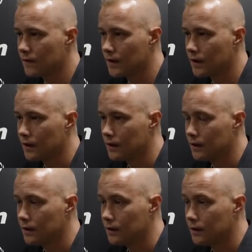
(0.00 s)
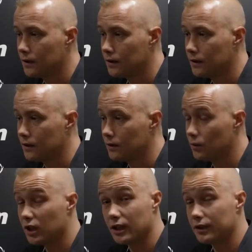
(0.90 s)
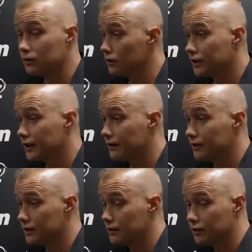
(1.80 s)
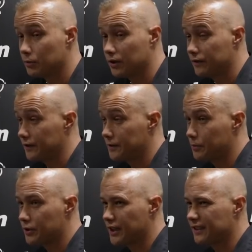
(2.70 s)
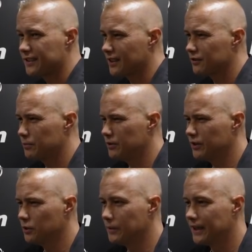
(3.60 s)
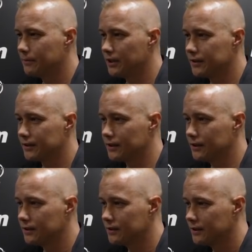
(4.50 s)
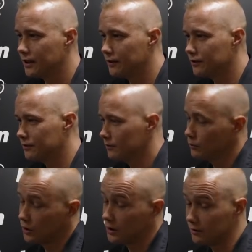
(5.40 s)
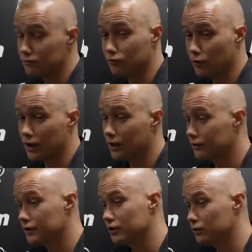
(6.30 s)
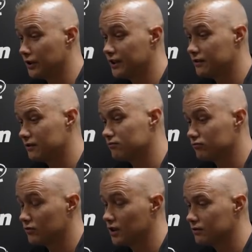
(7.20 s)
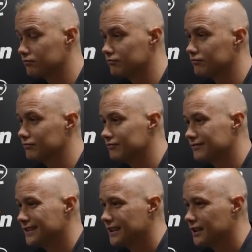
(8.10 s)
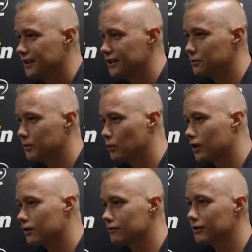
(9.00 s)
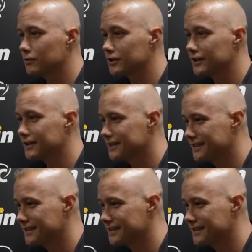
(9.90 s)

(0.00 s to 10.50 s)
You can't complain at that. Well, I don't look at averages, but 50% sounds real bad, basically. If you, but one out of two hits. No. Needs to be 100, wasn't it?